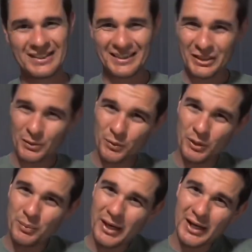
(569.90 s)
you
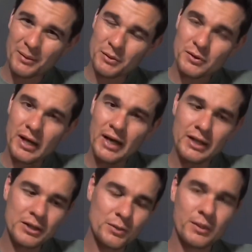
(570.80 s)
won't be able to
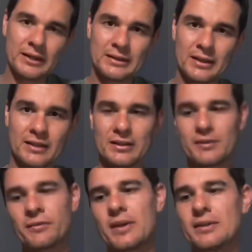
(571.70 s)
actuate
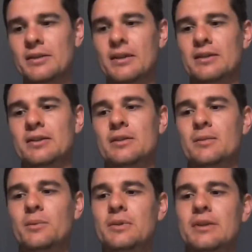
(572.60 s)
this flashlight,
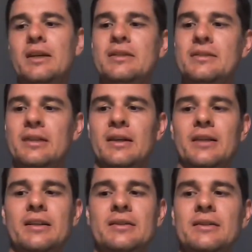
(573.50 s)
which, let's
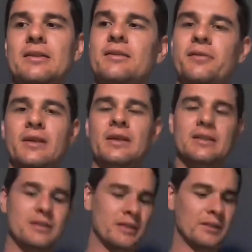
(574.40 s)
say this is the
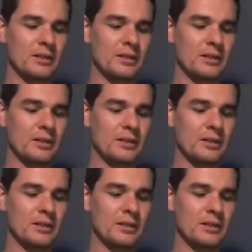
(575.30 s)
Phoenix.